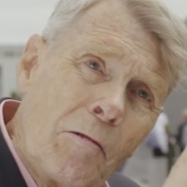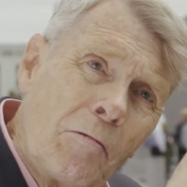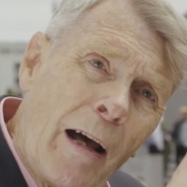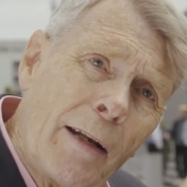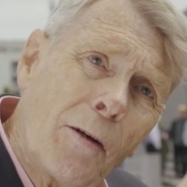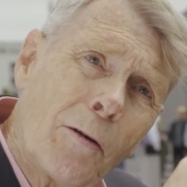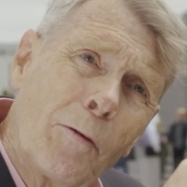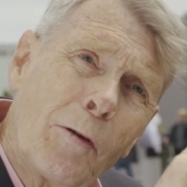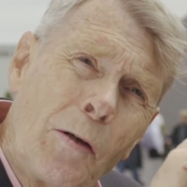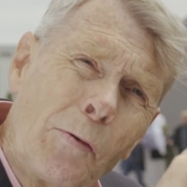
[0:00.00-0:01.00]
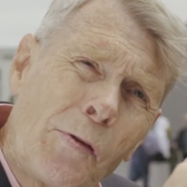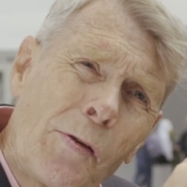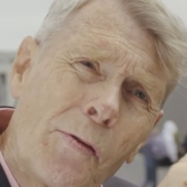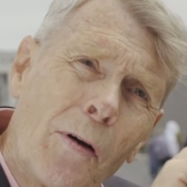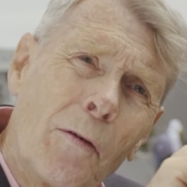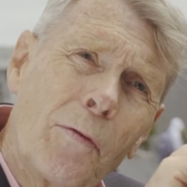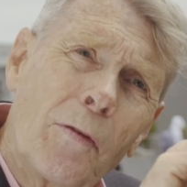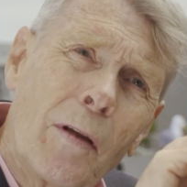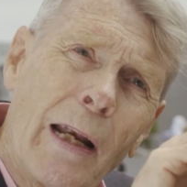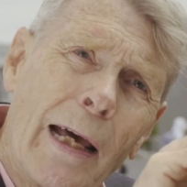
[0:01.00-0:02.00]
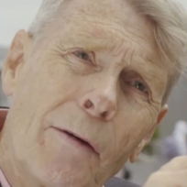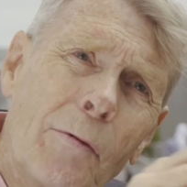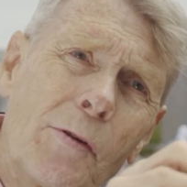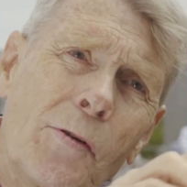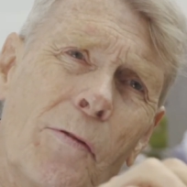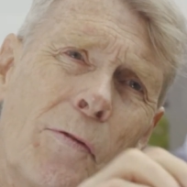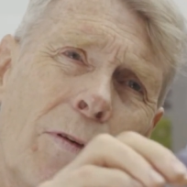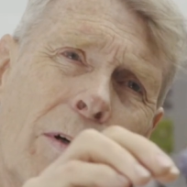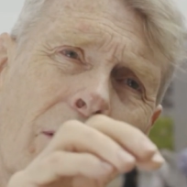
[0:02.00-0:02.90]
Radical uses of the language of